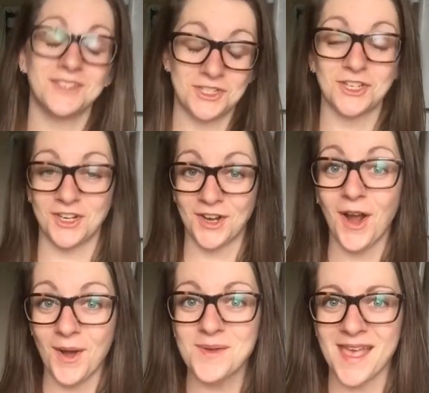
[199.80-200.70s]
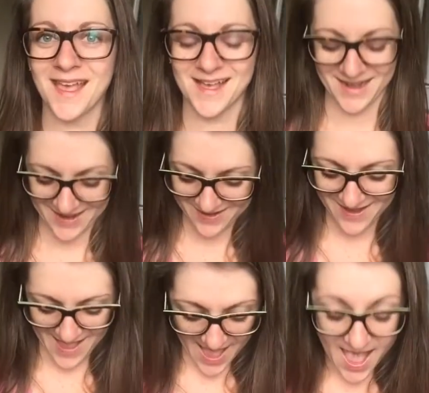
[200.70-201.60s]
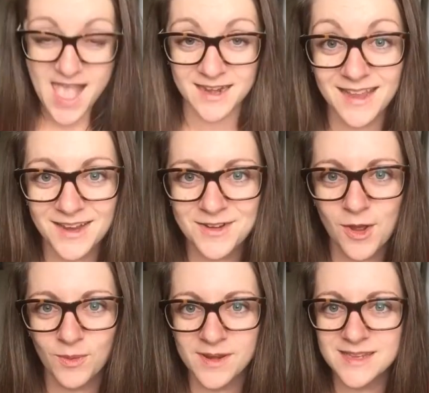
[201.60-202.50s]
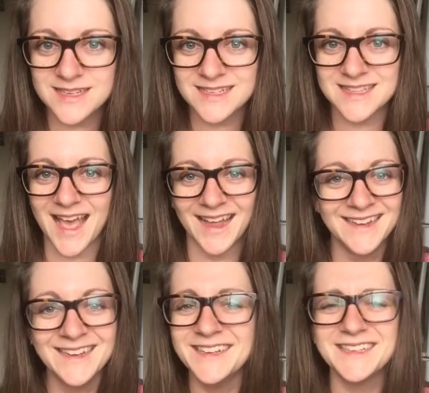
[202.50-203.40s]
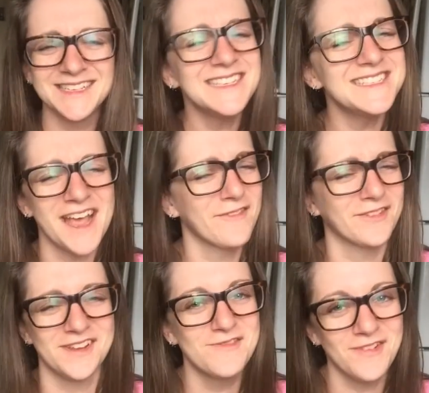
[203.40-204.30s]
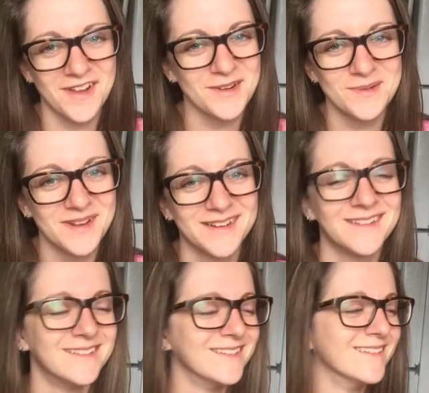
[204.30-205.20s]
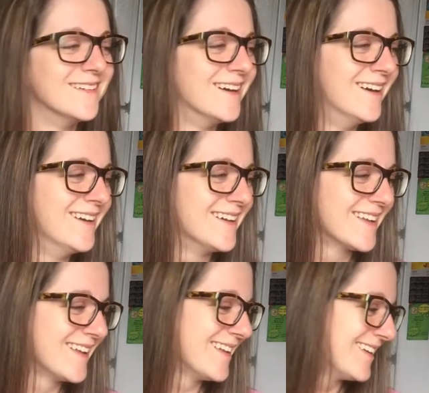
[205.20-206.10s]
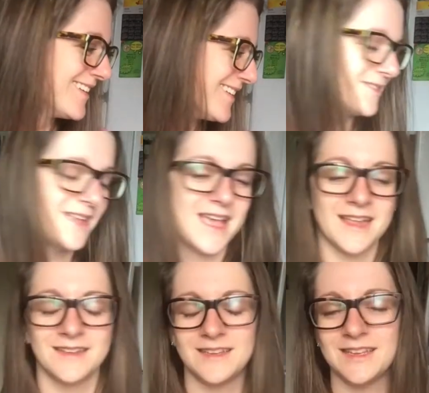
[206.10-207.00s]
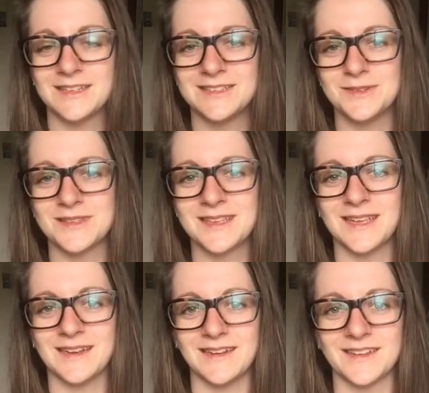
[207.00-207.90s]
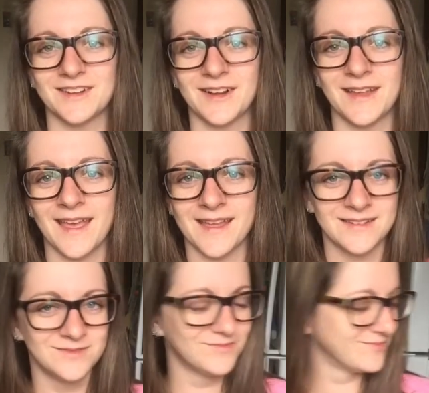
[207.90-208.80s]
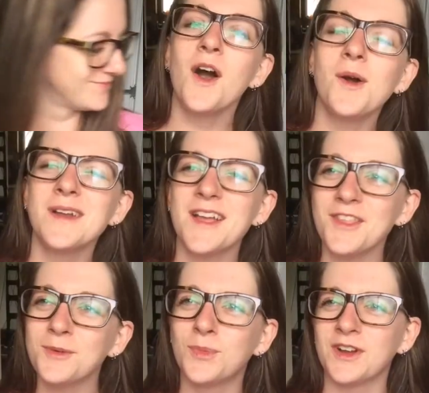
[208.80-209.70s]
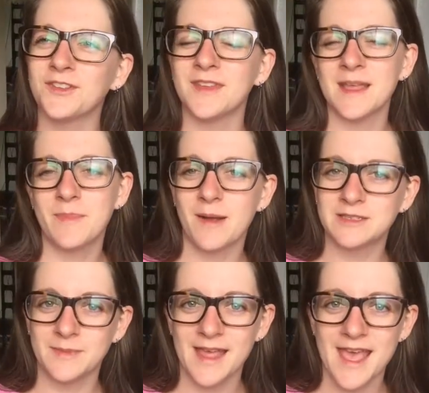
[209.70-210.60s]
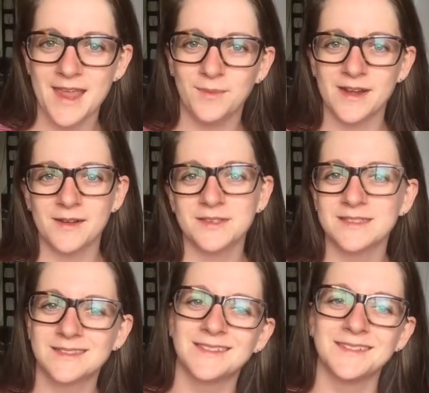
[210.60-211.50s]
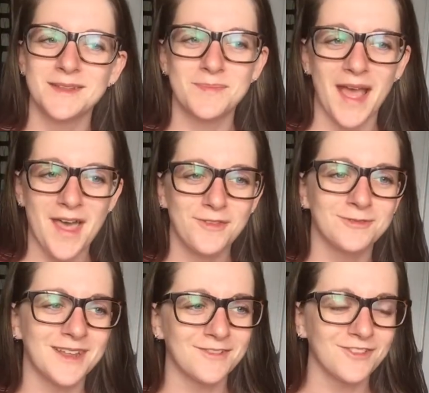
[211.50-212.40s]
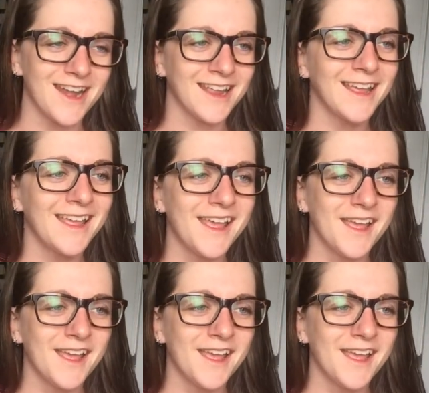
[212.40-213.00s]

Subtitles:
sure. Okay, honey. And I'll let you know when he does that. Because he definitely fucking will. It's okay, he could do the kitty litter again. Oh, another weird thing that popped in my head when I was in the bathroom getting ready.